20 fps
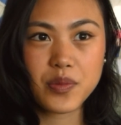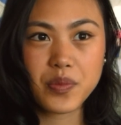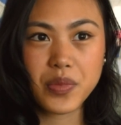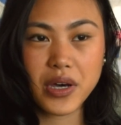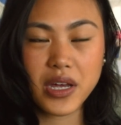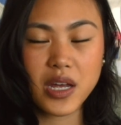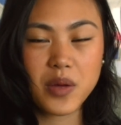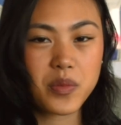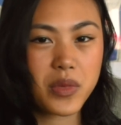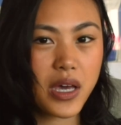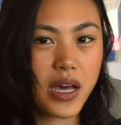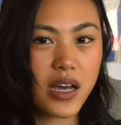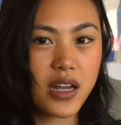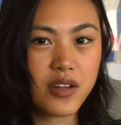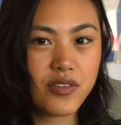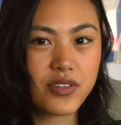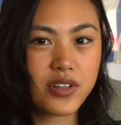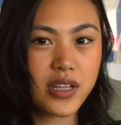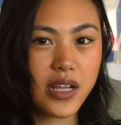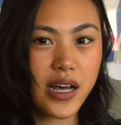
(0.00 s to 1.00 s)
but I'm kind
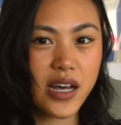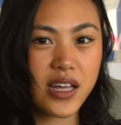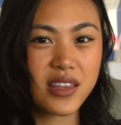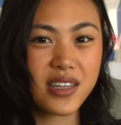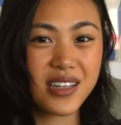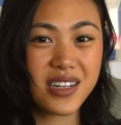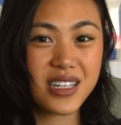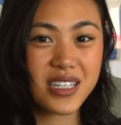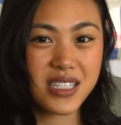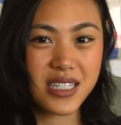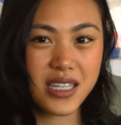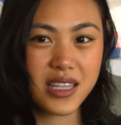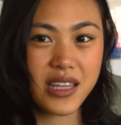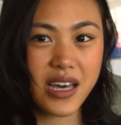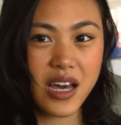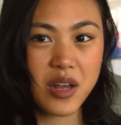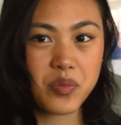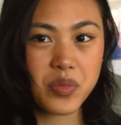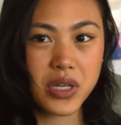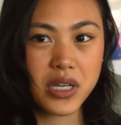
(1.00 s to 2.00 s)
of glad that it did
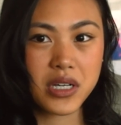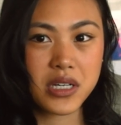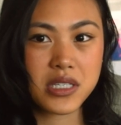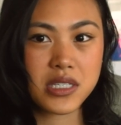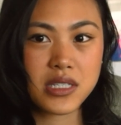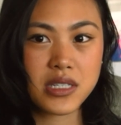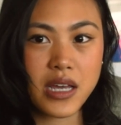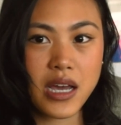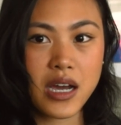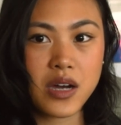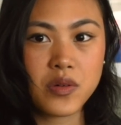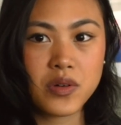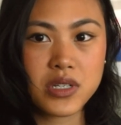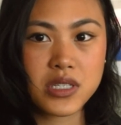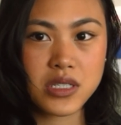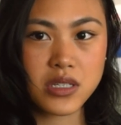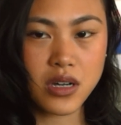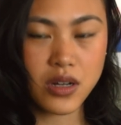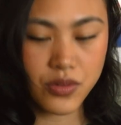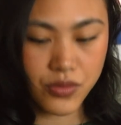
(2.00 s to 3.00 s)
that because now
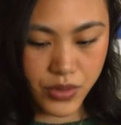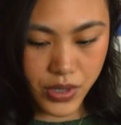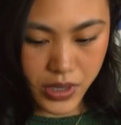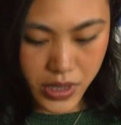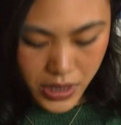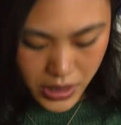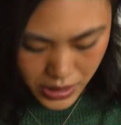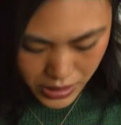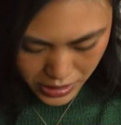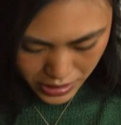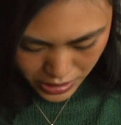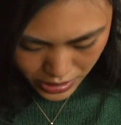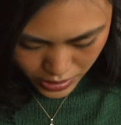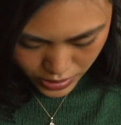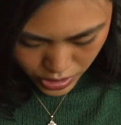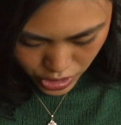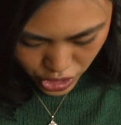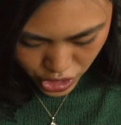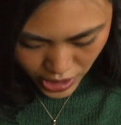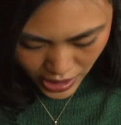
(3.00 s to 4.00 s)
it's not really
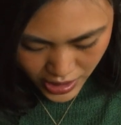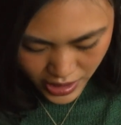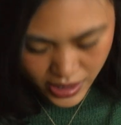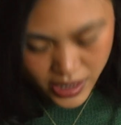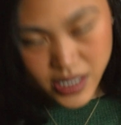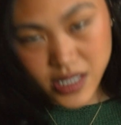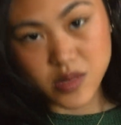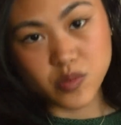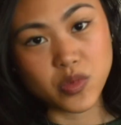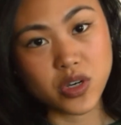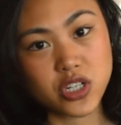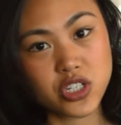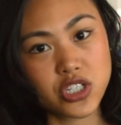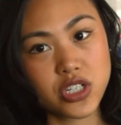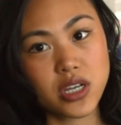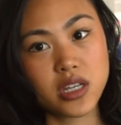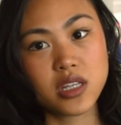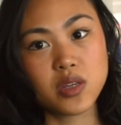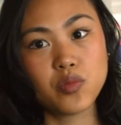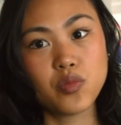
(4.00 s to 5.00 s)
shedding as
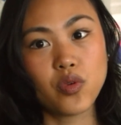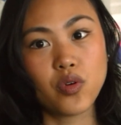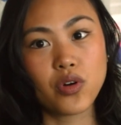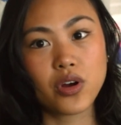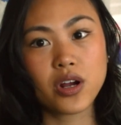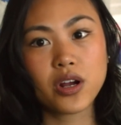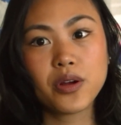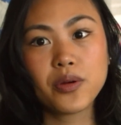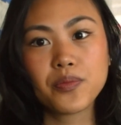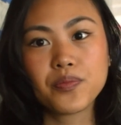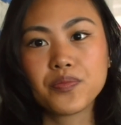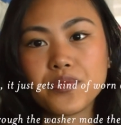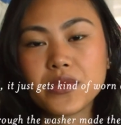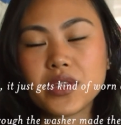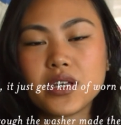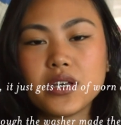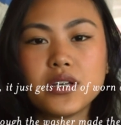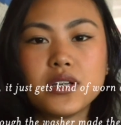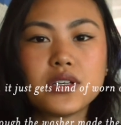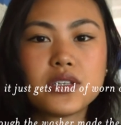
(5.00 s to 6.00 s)
much anymore.
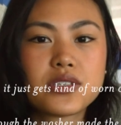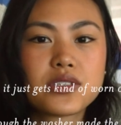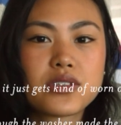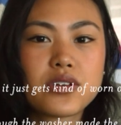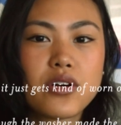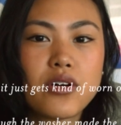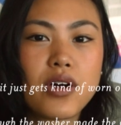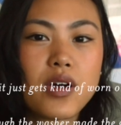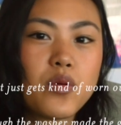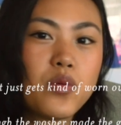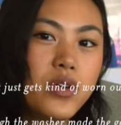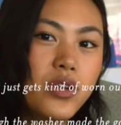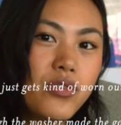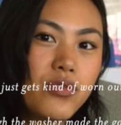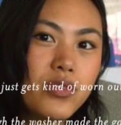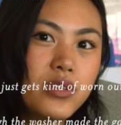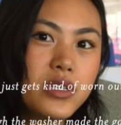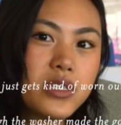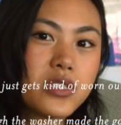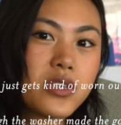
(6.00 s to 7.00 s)
So I wouldn't
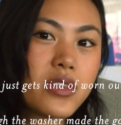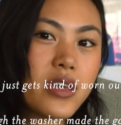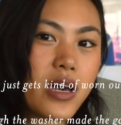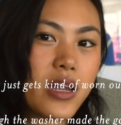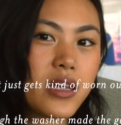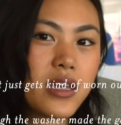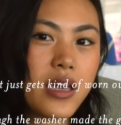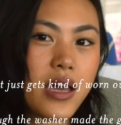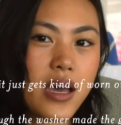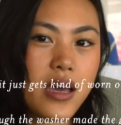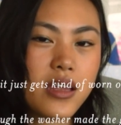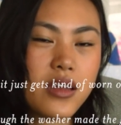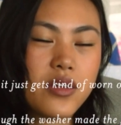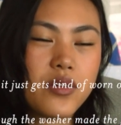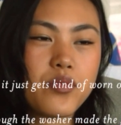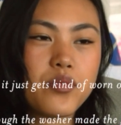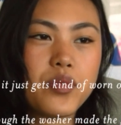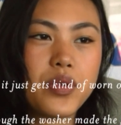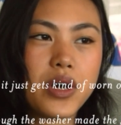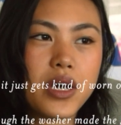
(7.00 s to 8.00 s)
really do that
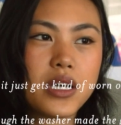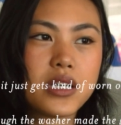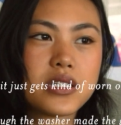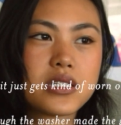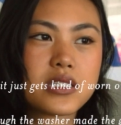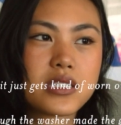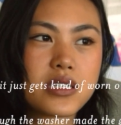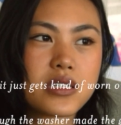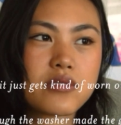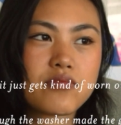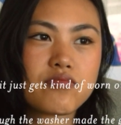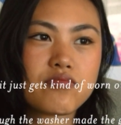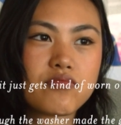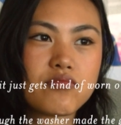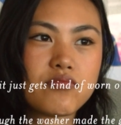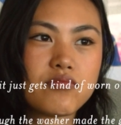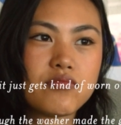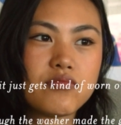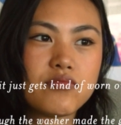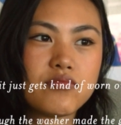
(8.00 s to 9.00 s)
again, but
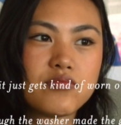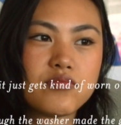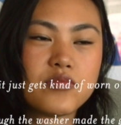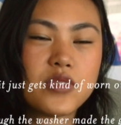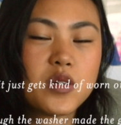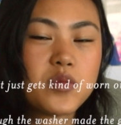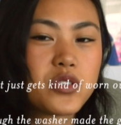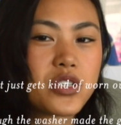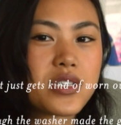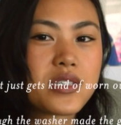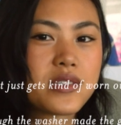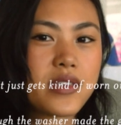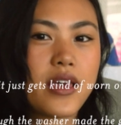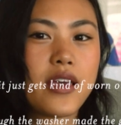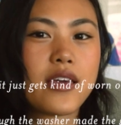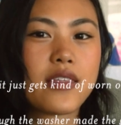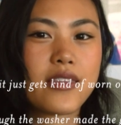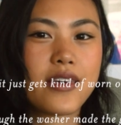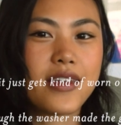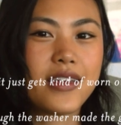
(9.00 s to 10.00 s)
I'm just
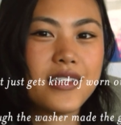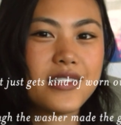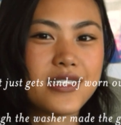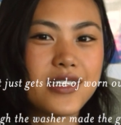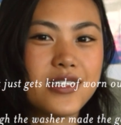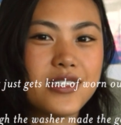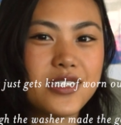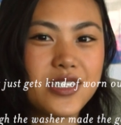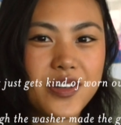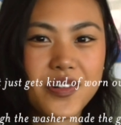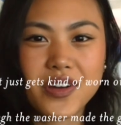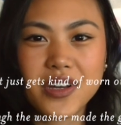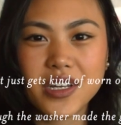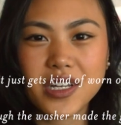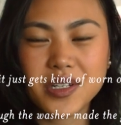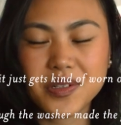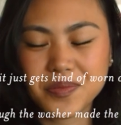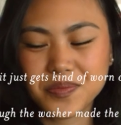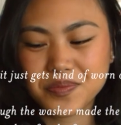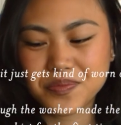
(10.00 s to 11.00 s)
saying that I did do
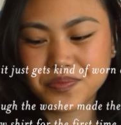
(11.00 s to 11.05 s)
it.